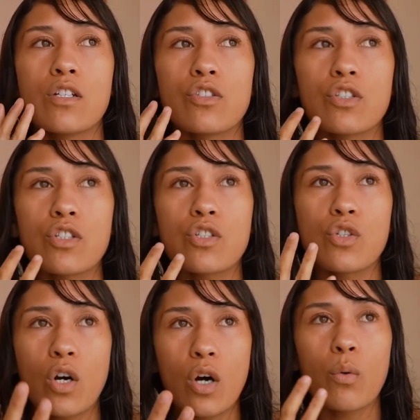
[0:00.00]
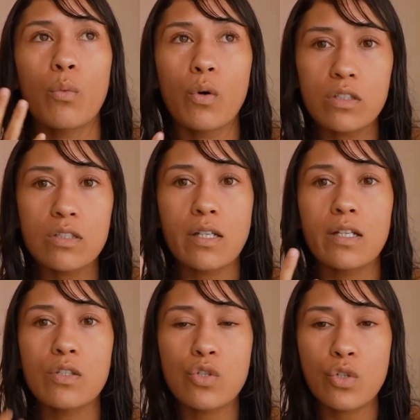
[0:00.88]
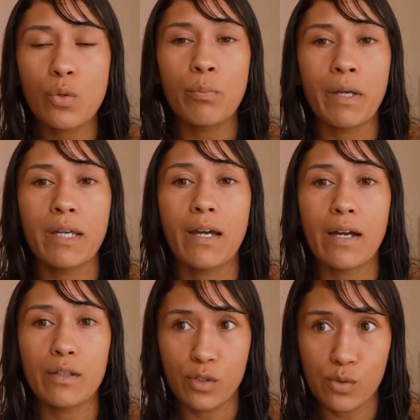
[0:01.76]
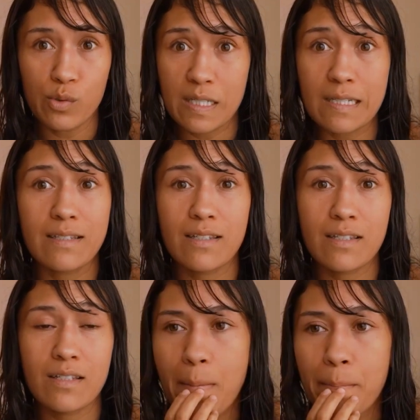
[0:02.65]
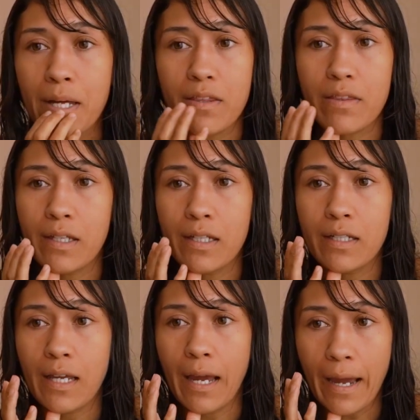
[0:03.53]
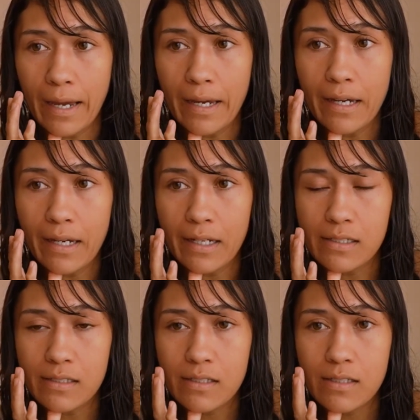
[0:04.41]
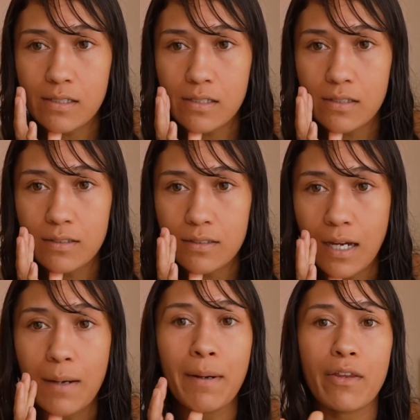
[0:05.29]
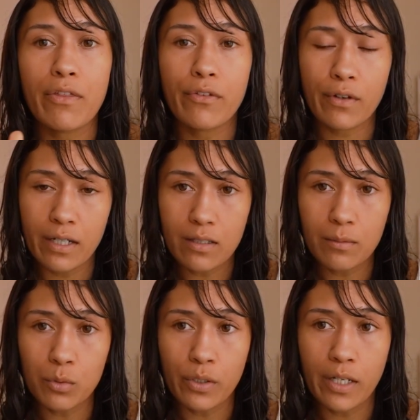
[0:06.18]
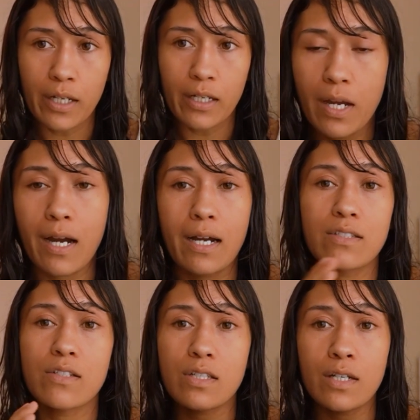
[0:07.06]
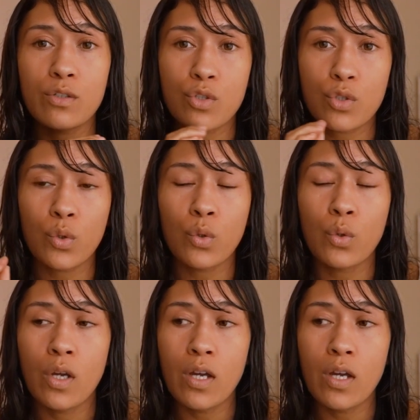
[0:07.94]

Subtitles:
just not wanting to be a nuisance. But then at about 3 in the morning, I decided to